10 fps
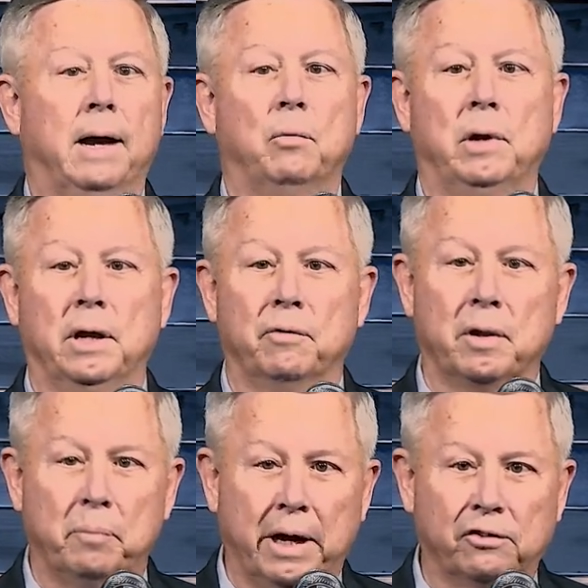and we live in
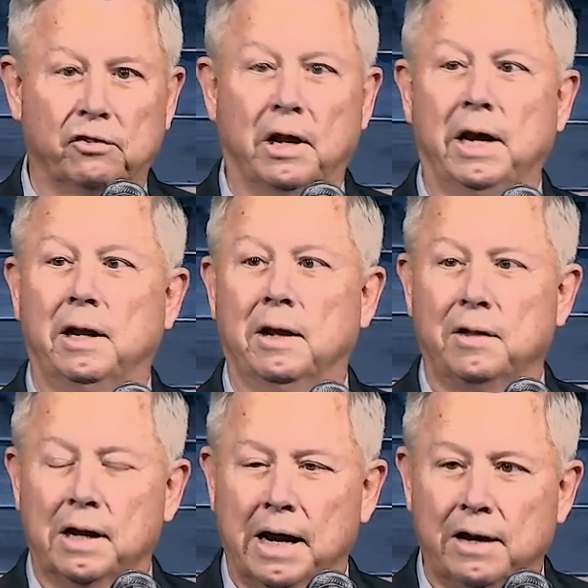the best state in
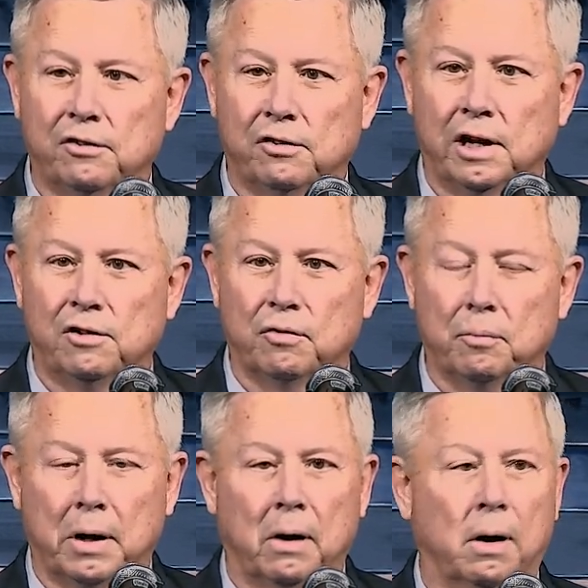the United States of
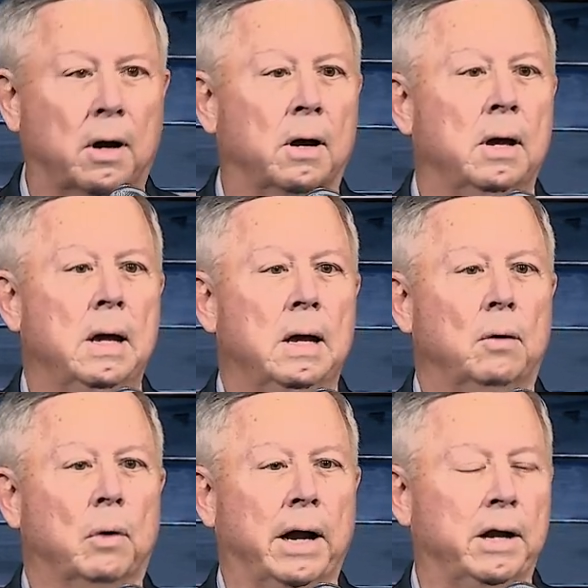America
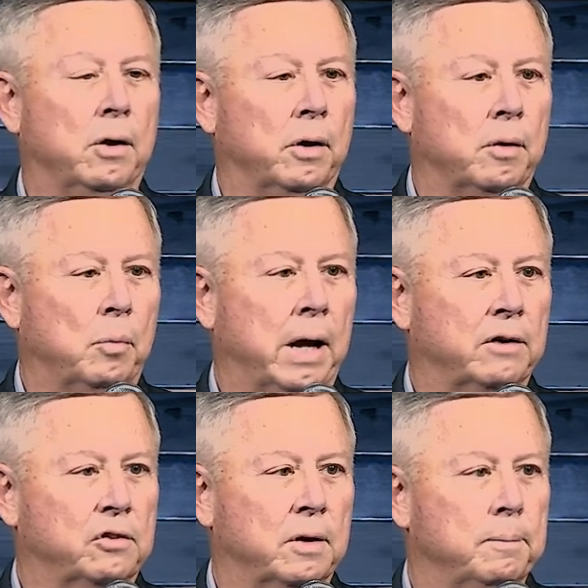right here in
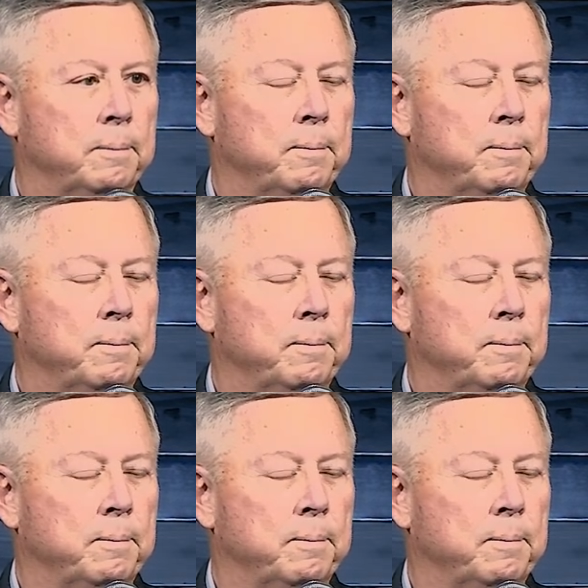Nebraska.